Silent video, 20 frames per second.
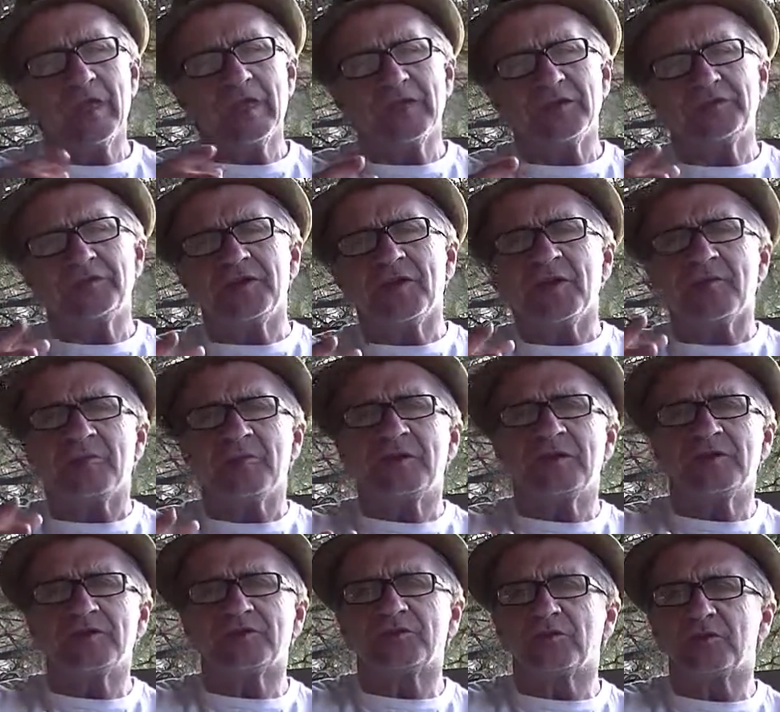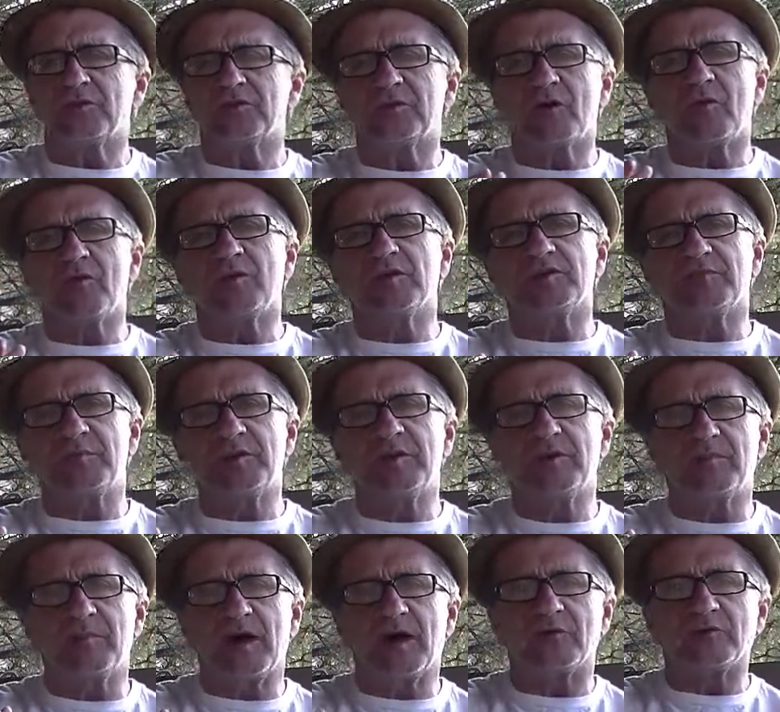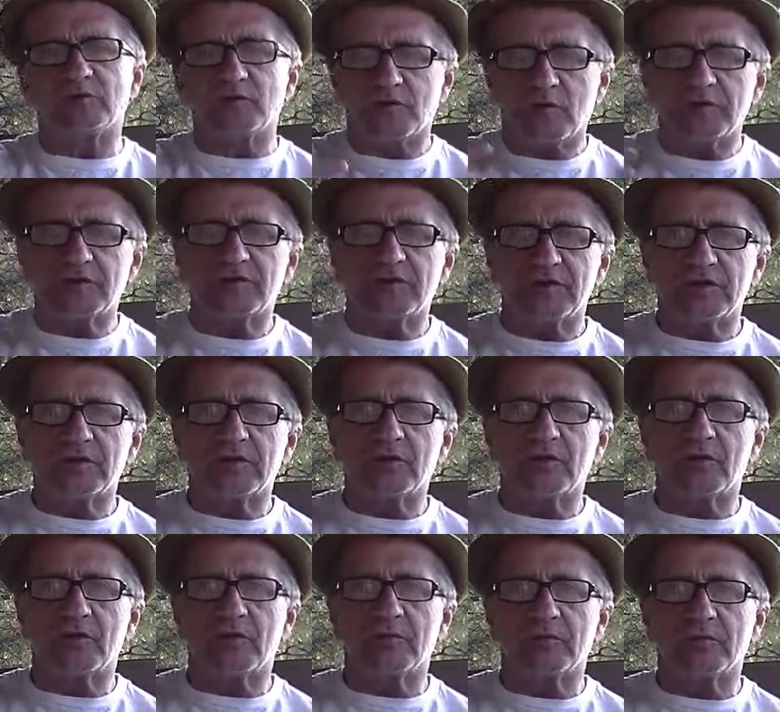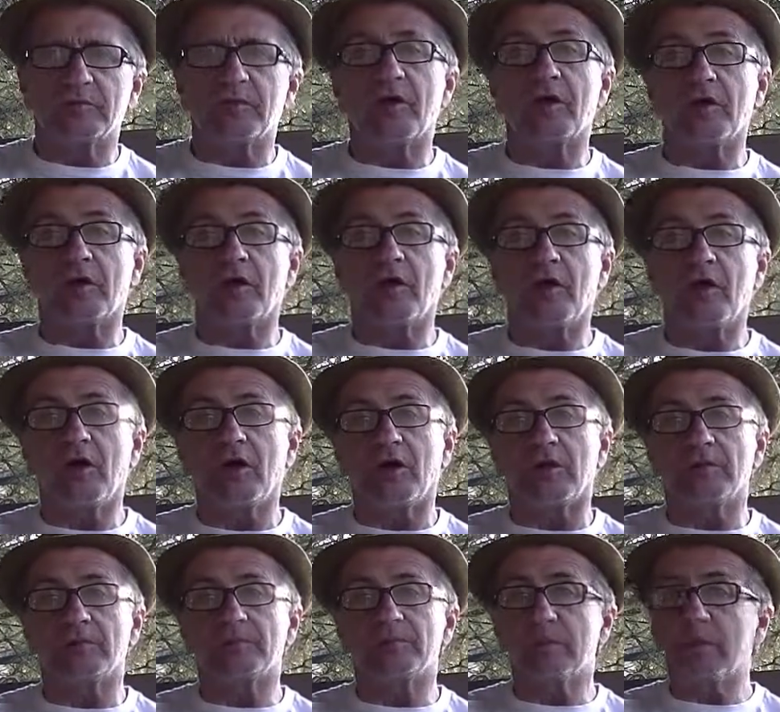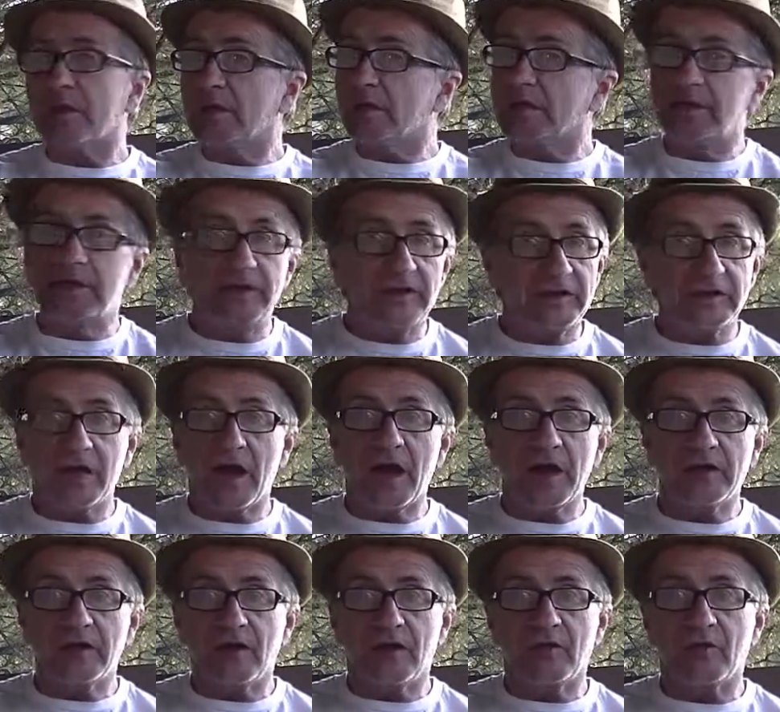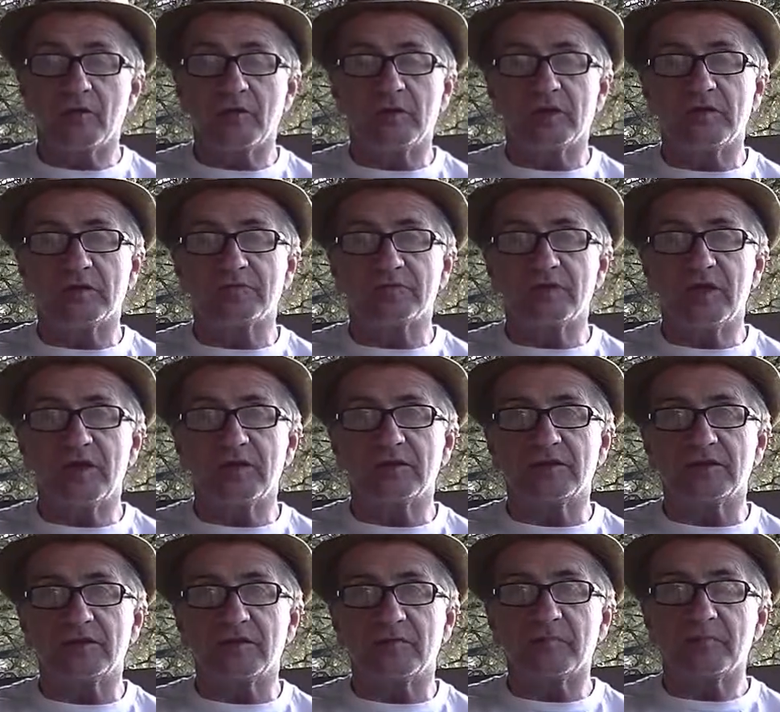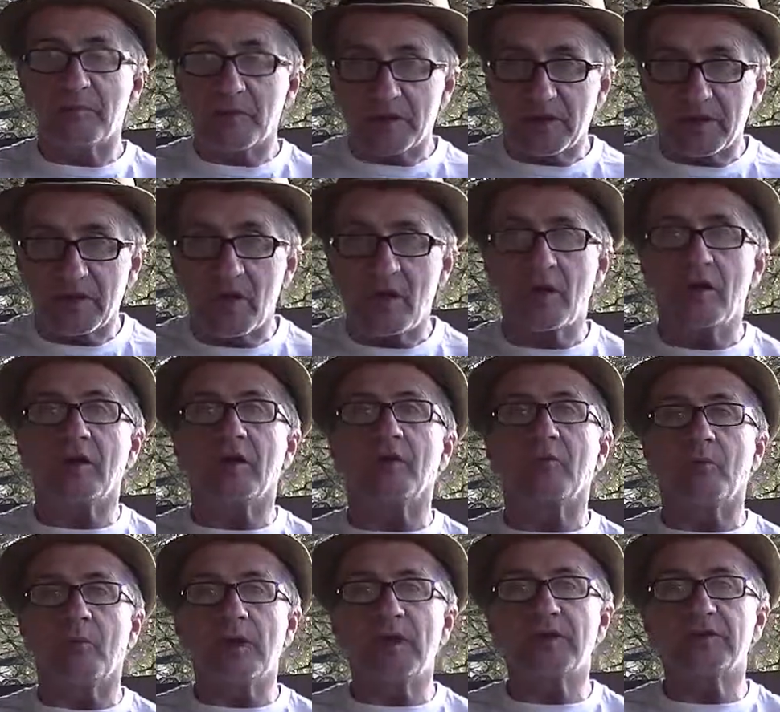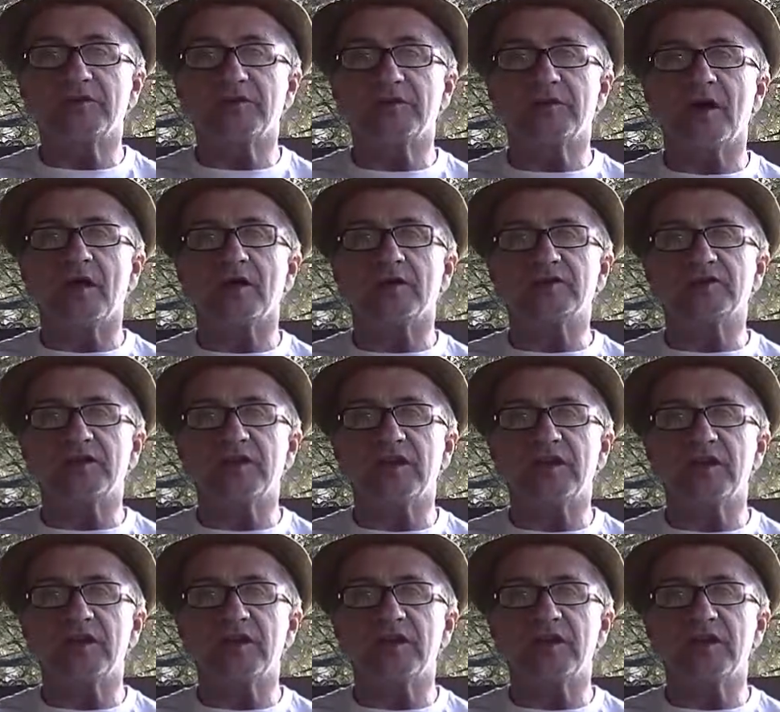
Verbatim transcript: You see, our ministry has always been about trusting in the Lord with all our heart, meaning not in our own understanding, but in all our ways acknowledging